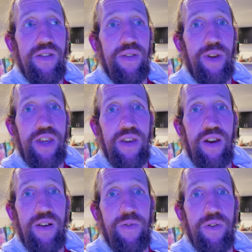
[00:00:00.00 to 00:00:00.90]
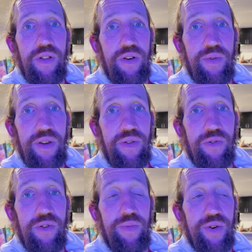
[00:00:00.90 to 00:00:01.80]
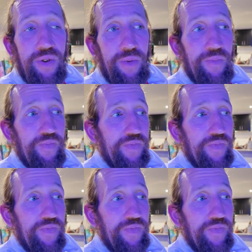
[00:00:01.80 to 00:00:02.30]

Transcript: in the backyard for a little bit, threw the ball.